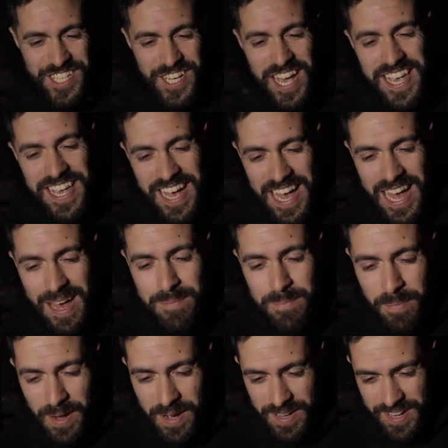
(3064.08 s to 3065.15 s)
Jay
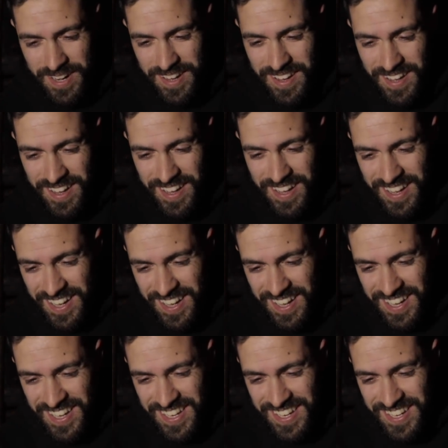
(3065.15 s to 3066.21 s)
Hamburglar
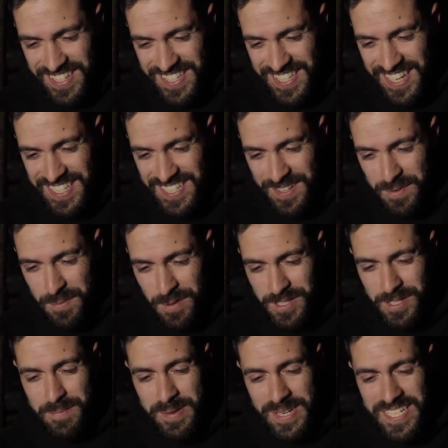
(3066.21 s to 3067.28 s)
says,
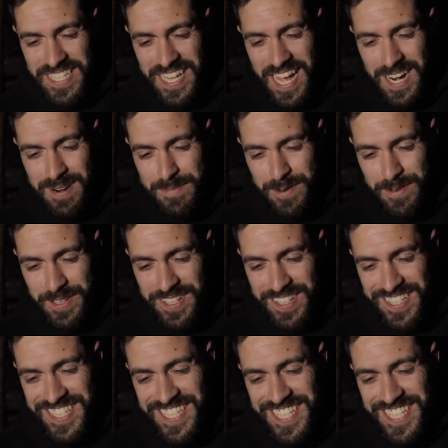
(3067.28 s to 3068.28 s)
"What's the biggest animal you could?"